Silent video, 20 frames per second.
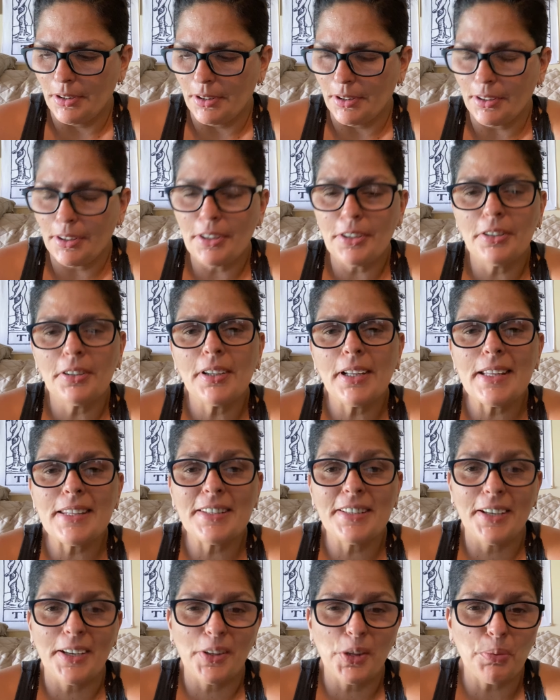Literally
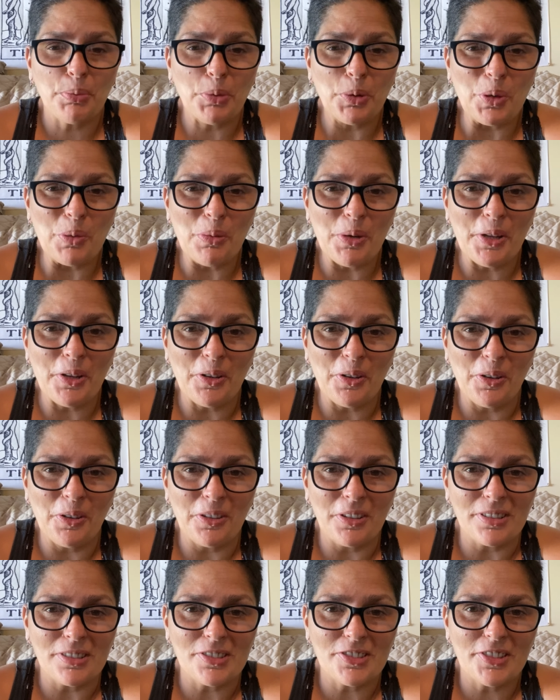take the bull by the
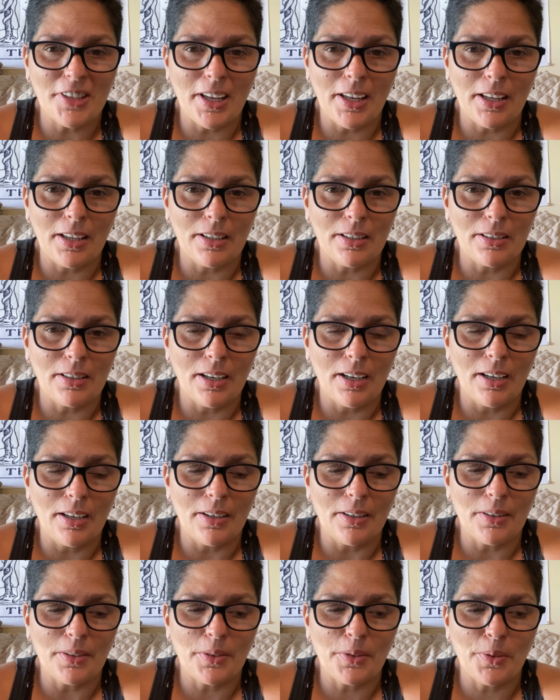horns and
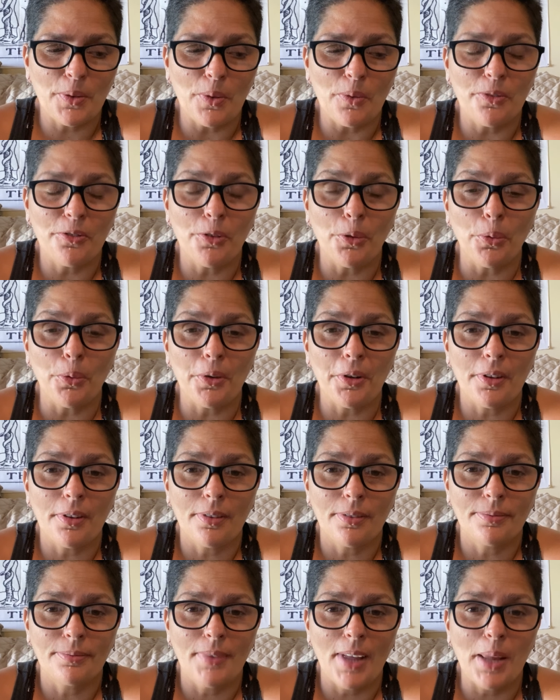uh, go forth
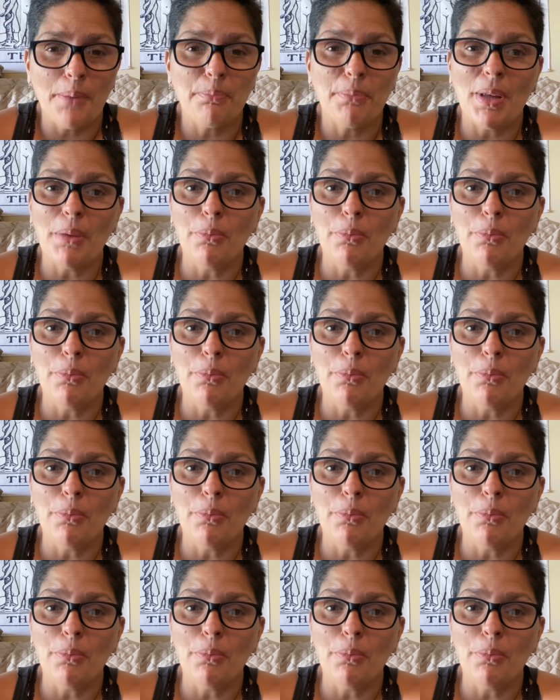and be